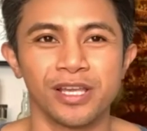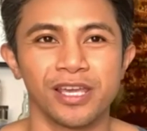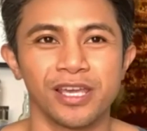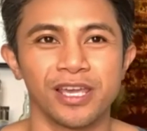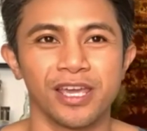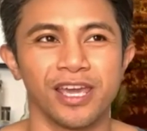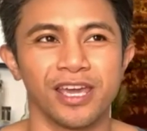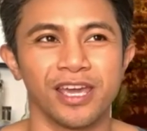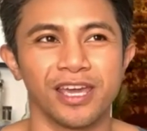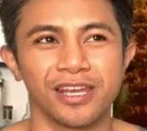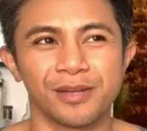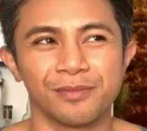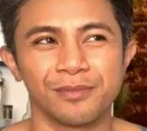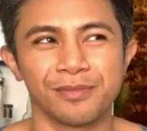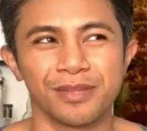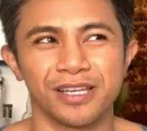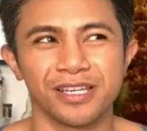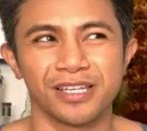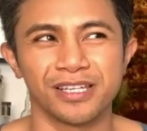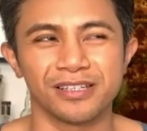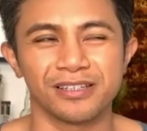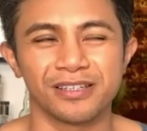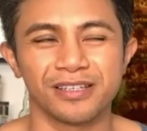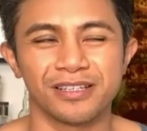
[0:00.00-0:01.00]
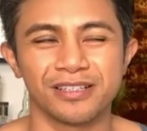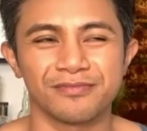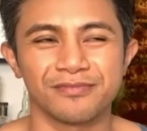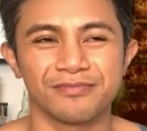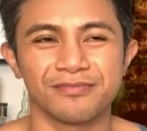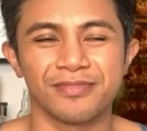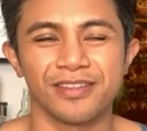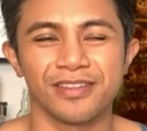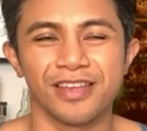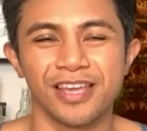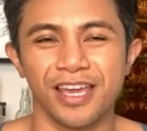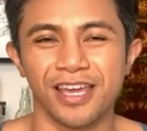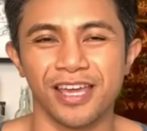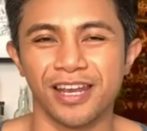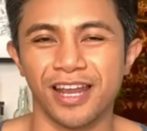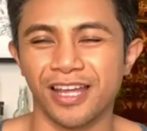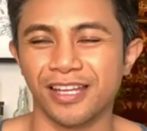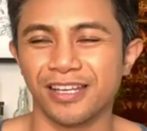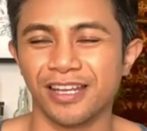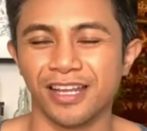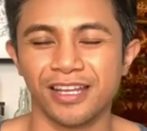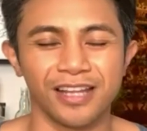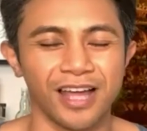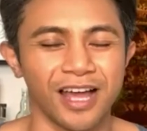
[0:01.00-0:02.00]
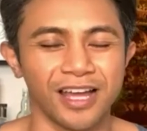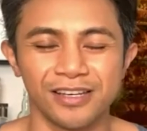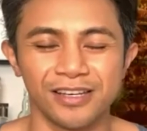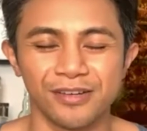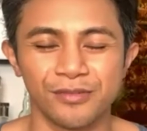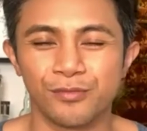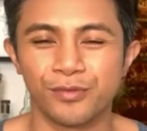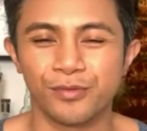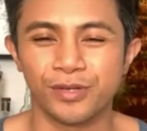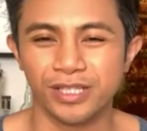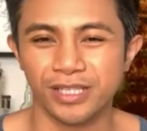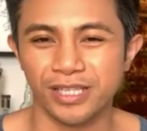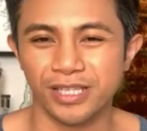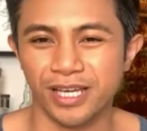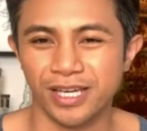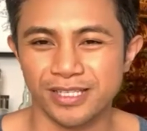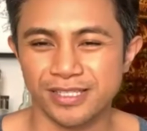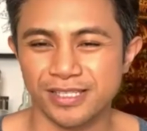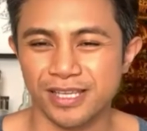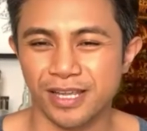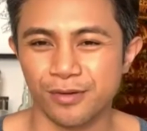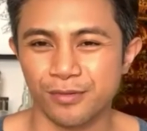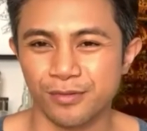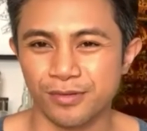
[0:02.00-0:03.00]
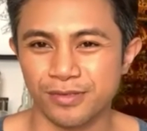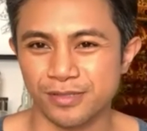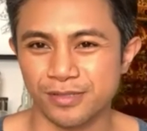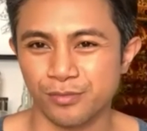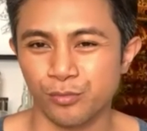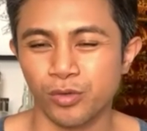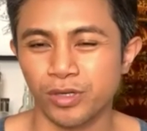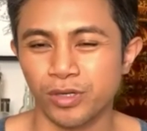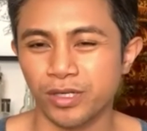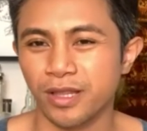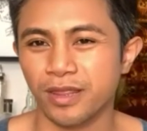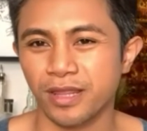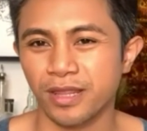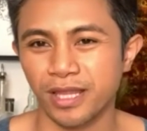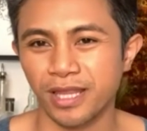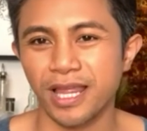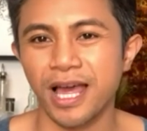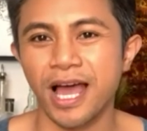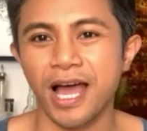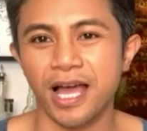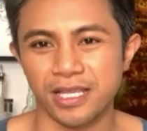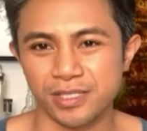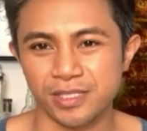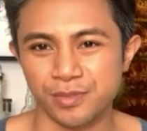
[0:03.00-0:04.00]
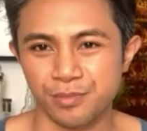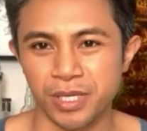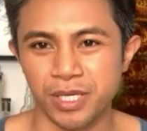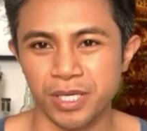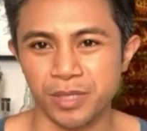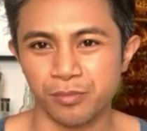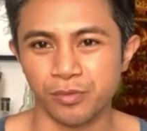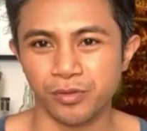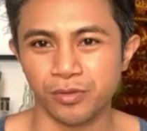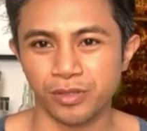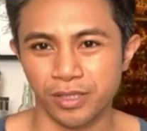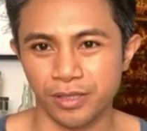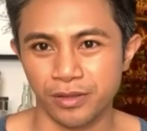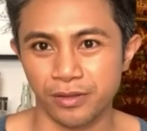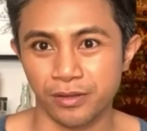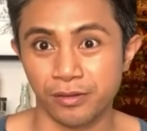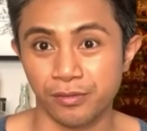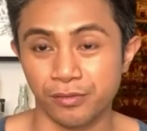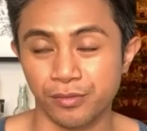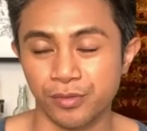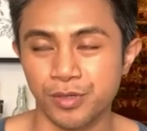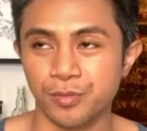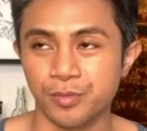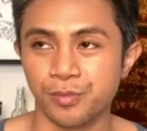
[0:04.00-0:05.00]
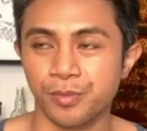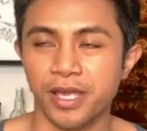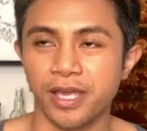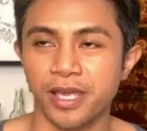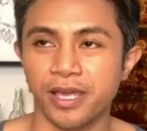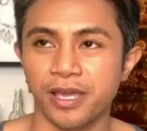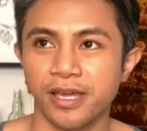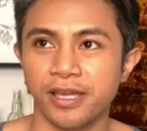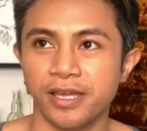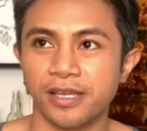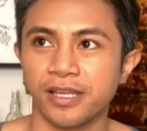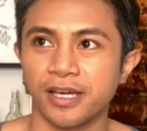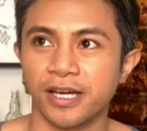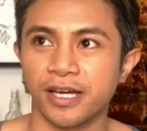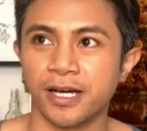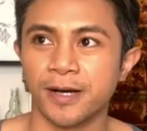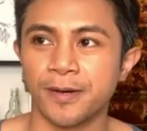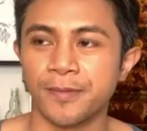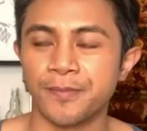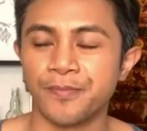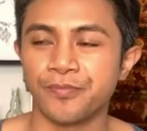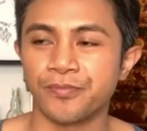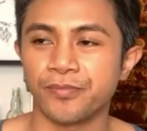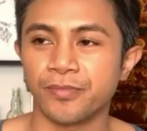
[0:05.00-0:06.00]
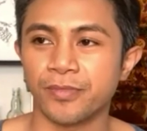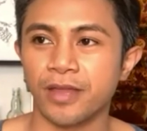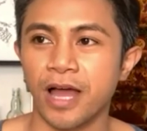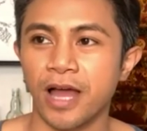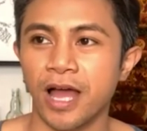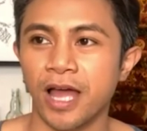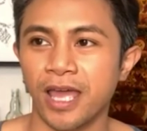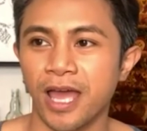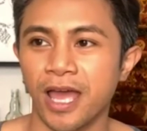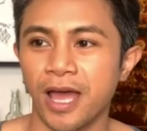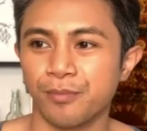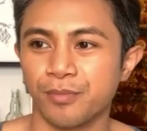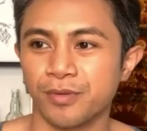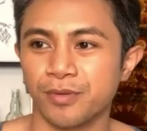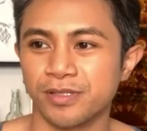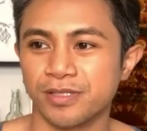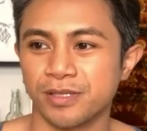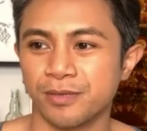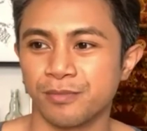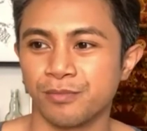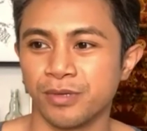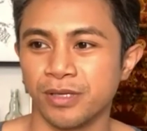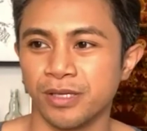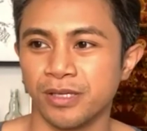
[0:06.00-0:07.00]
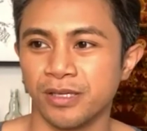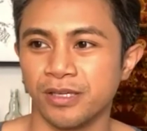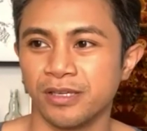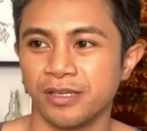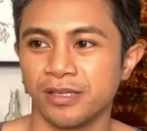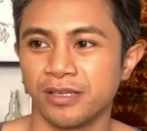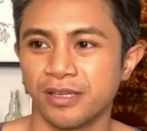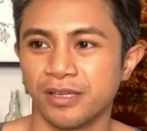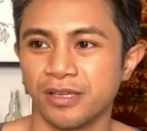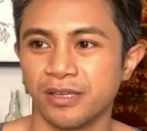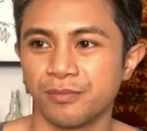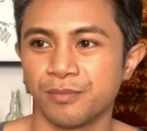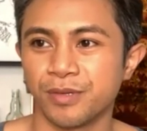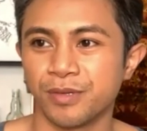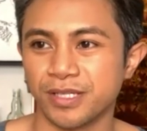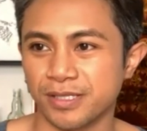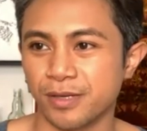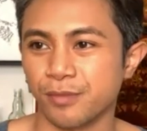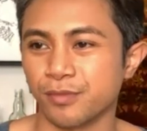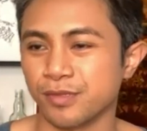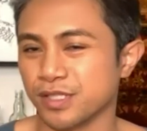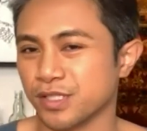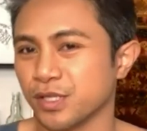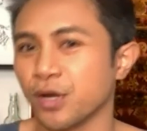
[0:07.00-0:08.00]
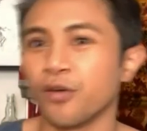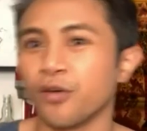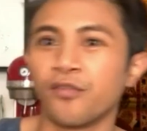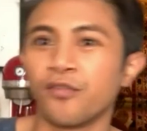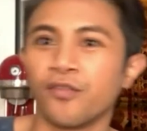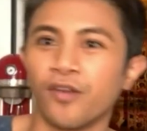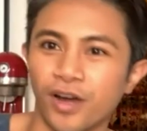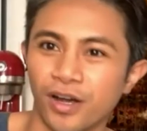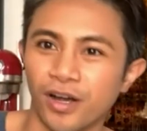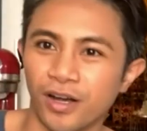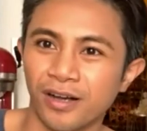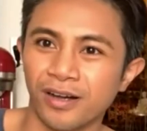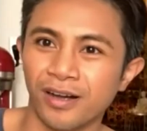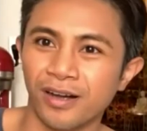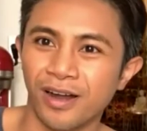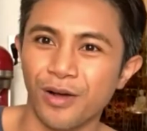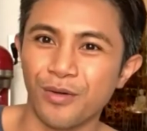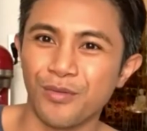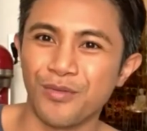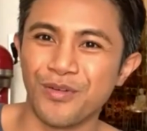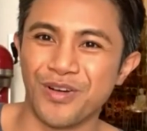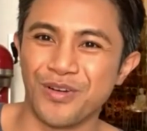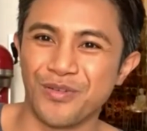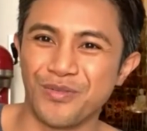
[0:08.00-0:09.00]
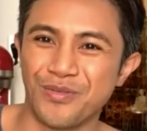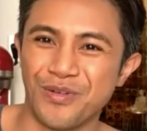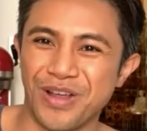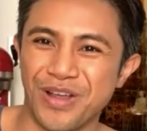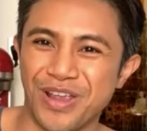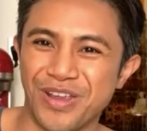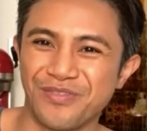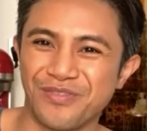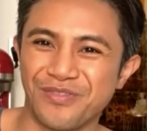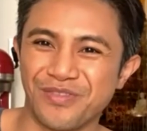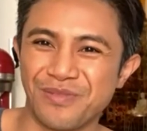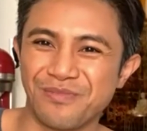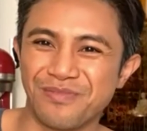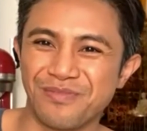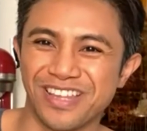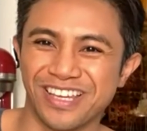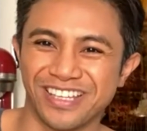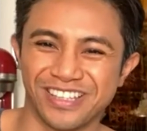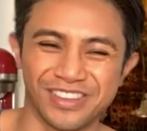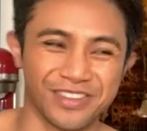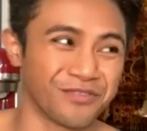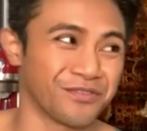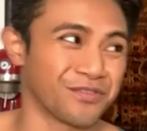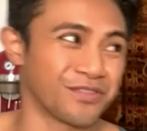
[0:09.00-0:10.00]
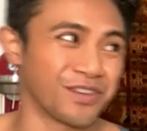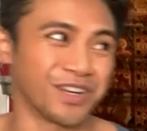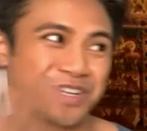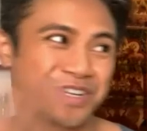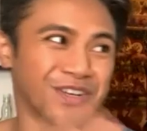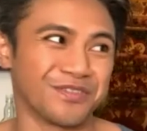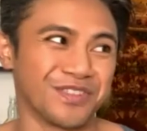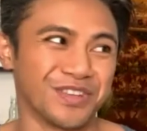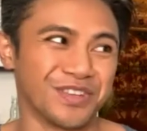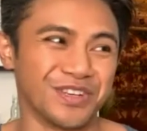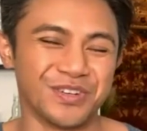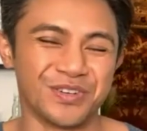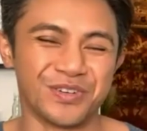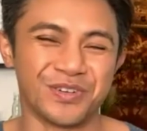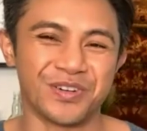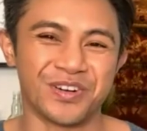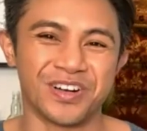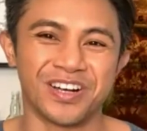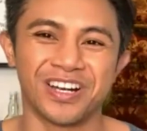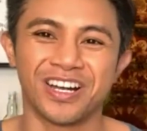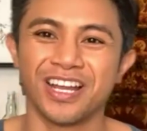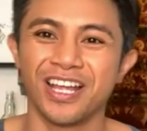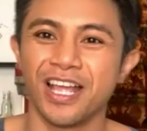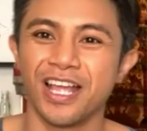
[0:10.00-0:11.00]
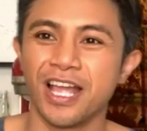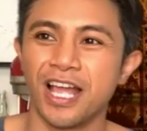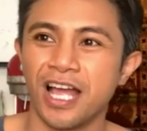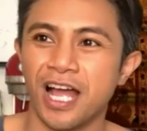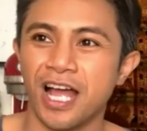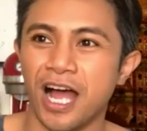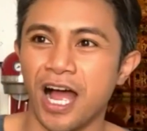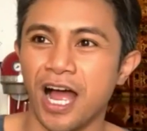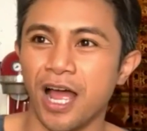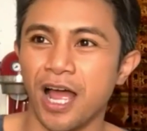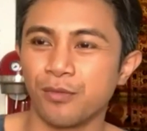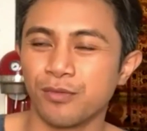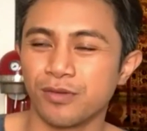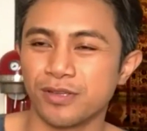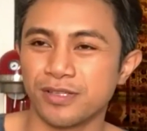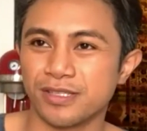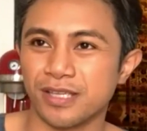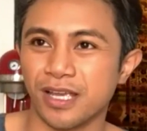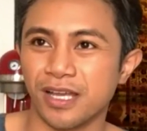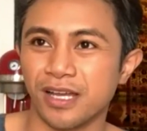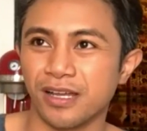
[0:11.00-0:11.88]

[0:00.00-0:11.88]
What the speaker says: And I'm like, and I didn't realize I was one of the last people in the group. And I happened to be, because I was so far away from like the front of the door, I was